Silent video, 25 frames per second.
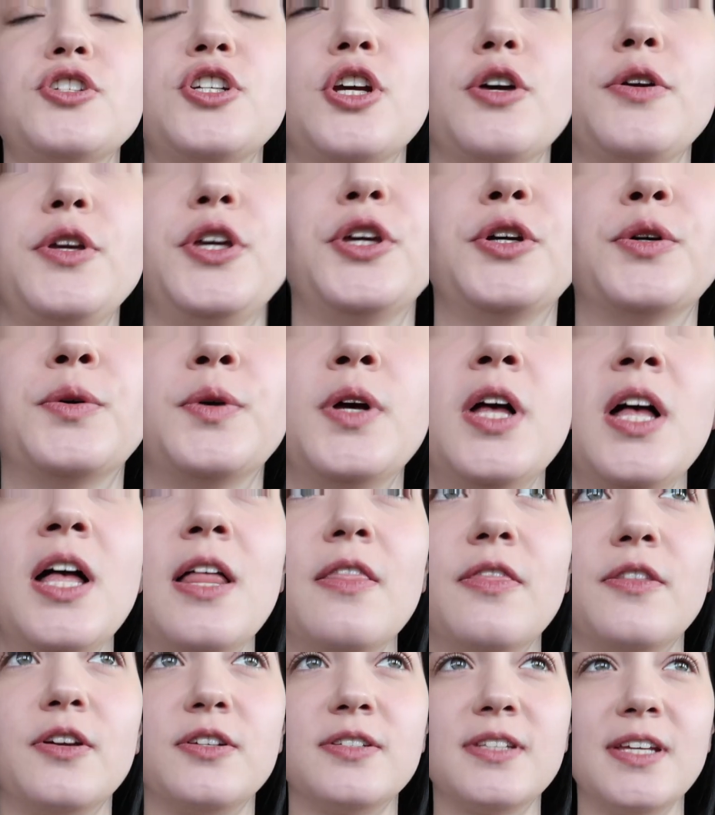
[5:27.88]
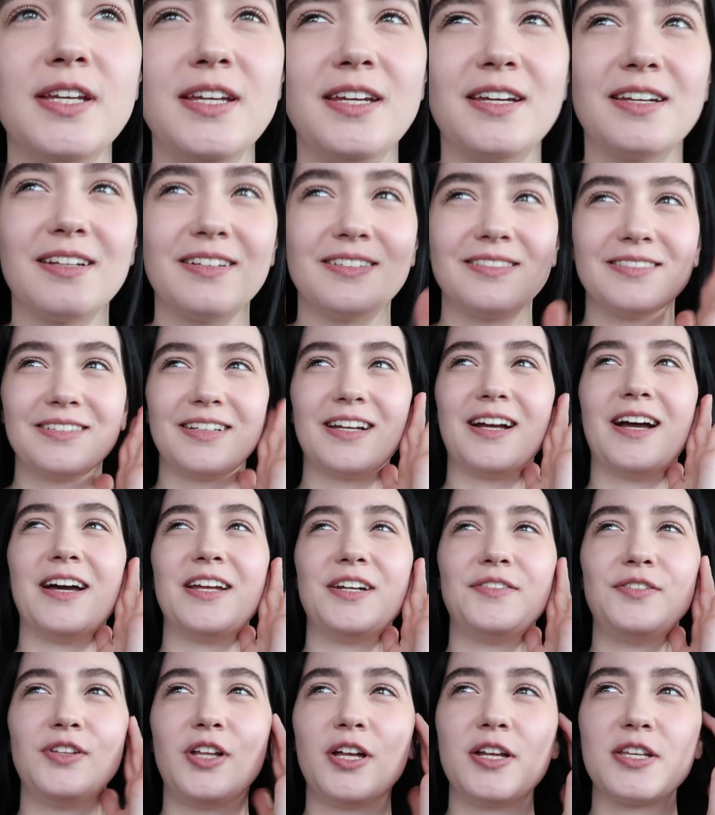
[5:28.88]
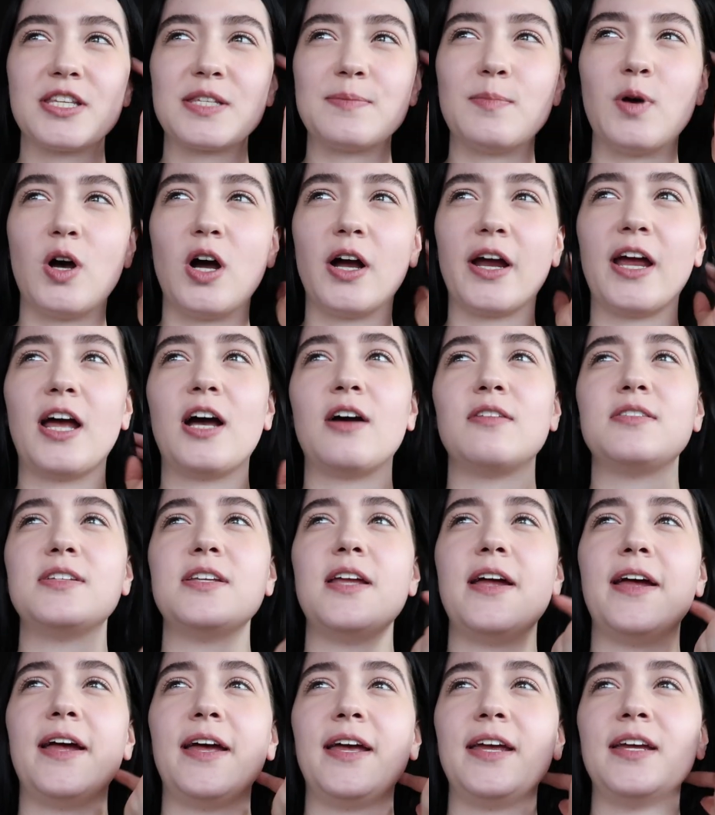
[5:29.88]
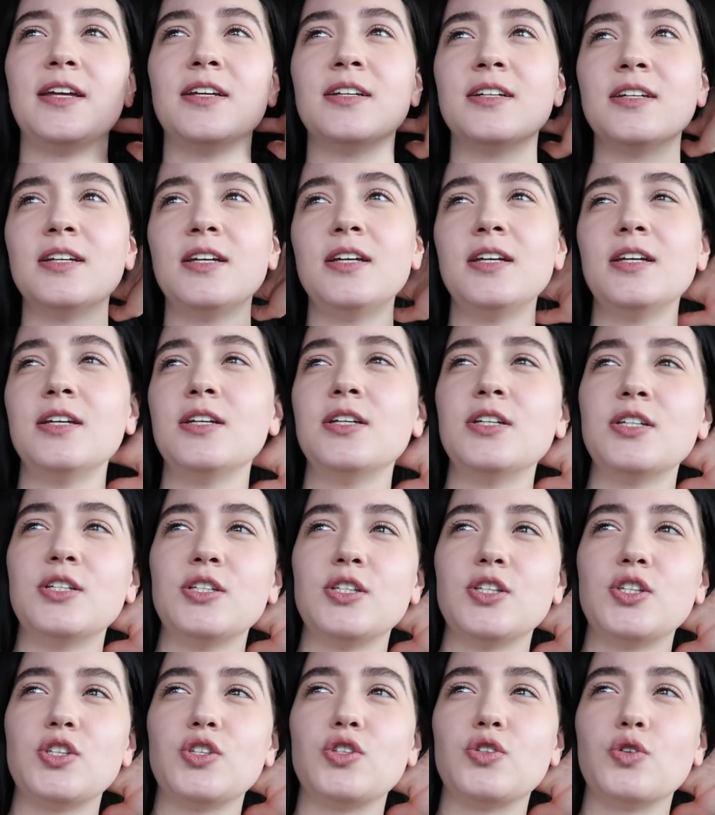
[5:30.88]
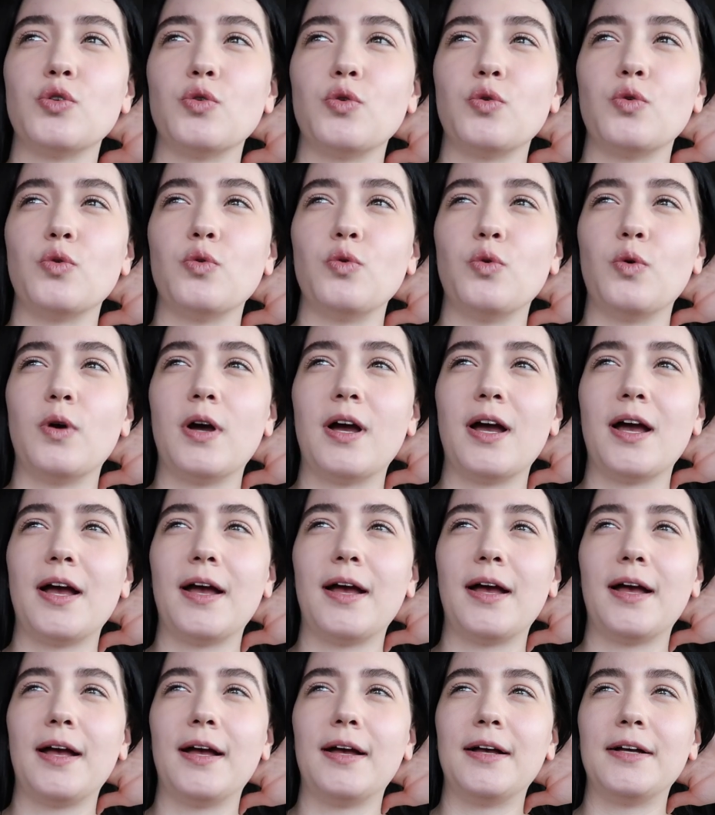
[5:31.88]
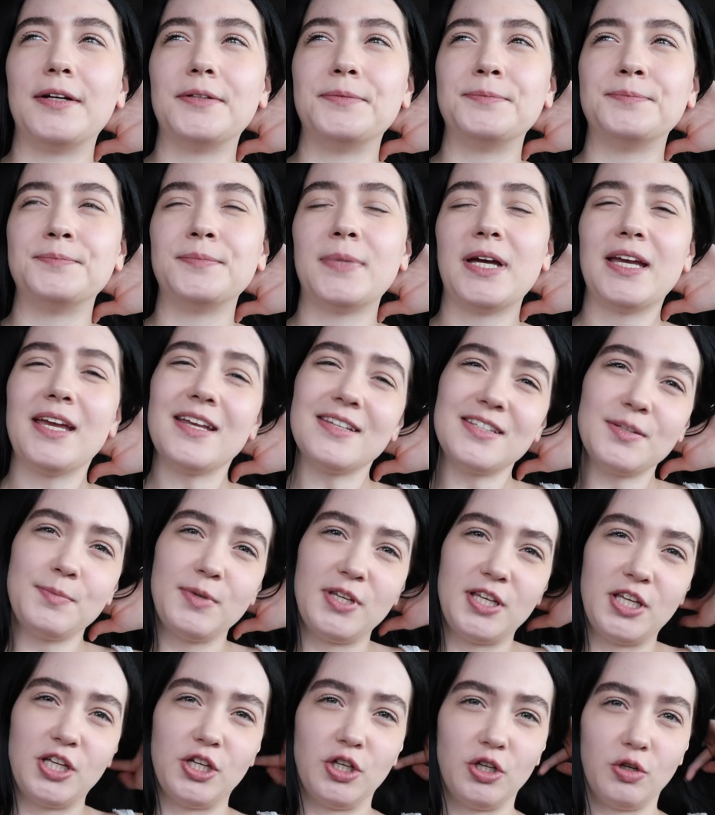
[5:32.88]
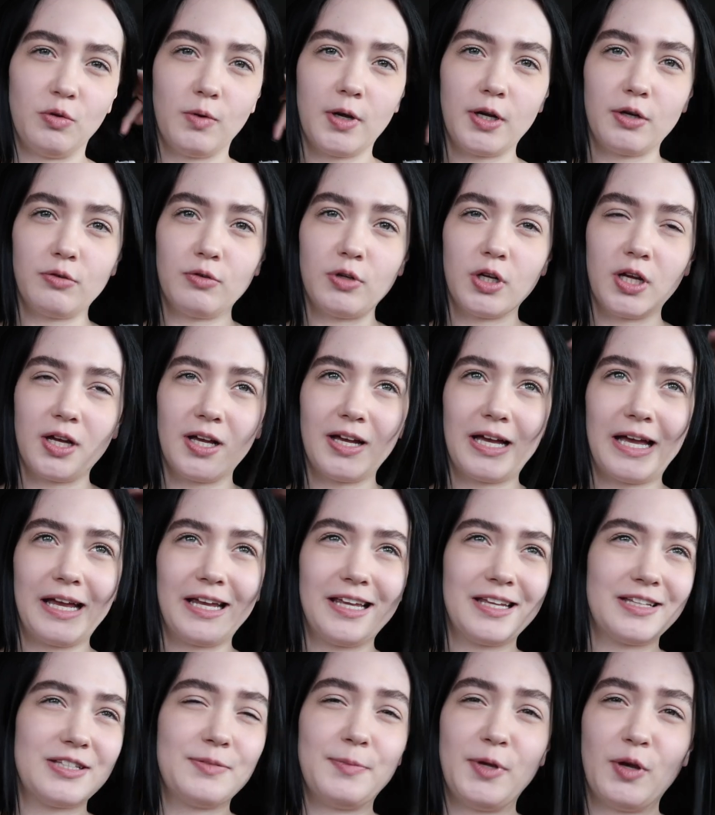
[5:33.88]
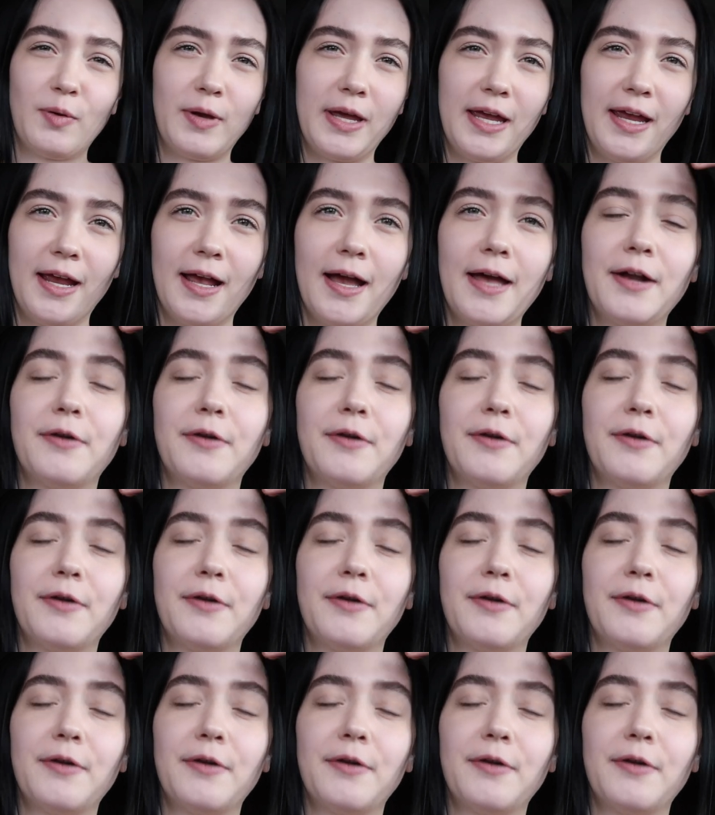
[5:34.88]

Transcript: Show you, there's like kind of a lot of smog out today. So um, I guess it'd be cute. I don't know. I guess it'd be okay.